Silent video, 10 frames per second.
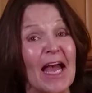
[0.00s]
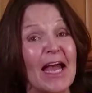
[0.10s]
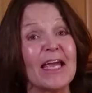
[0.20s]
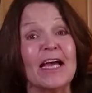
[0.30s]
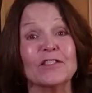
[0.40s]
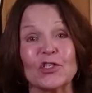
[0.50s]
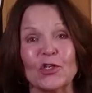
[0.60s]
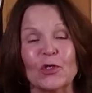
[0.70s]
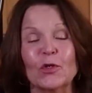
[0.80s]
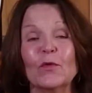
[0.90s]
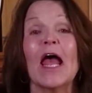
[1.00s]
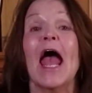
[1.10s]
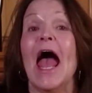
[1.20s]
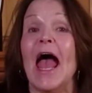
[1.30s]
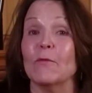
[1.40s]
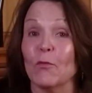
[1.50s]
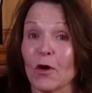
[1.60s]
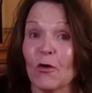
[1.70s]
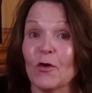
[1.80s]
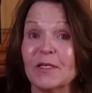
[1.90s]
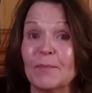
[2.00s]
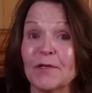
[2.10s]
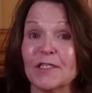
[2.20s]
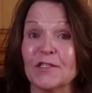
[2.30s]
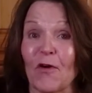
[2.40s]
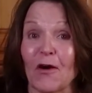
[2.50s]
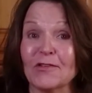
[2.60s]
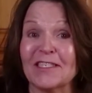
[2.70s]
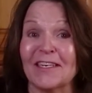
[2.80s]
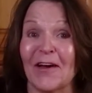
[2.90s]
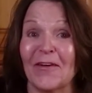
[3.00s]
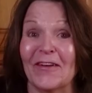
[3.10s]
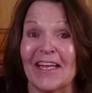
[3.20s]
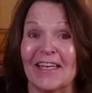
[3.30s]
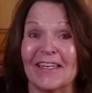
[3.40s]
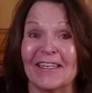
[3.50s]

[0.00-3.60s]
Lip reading: cake has cooled, and we're going to put this frosting on it.